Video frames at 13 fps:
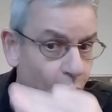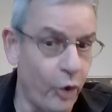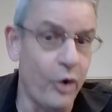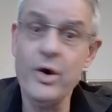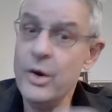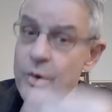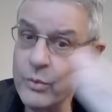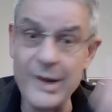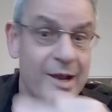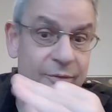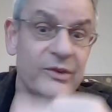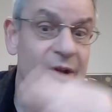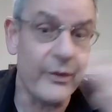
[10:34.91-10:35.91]
or will
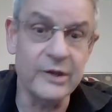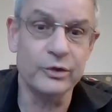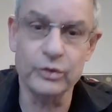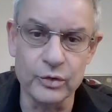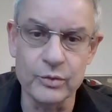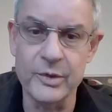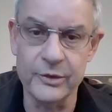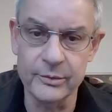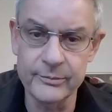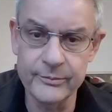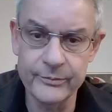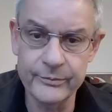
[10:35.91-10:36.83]
have nothing to do with you.